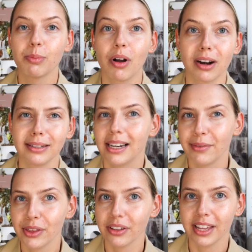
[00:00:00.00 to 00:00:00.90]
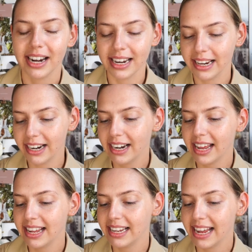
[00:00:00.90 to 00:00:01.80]
products I never thought that I needed.
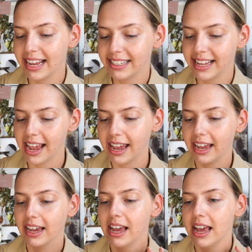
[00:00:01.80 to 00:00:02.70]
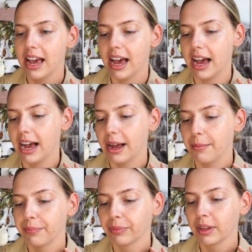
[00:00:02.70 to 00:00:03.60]
It is a
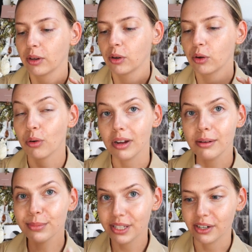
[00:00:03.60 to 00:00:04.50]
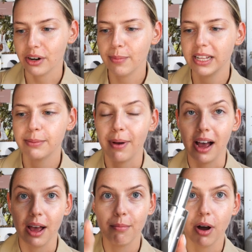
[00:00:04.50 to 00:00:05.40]
cream serum. It's
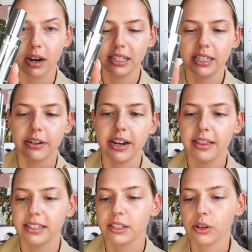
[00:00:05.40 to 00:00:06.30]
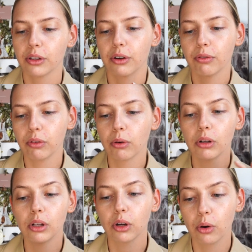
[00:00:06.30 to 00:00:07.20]
by Monastery. This is called their
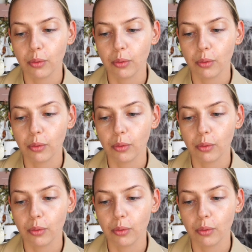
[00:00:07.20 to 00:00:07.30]
Floral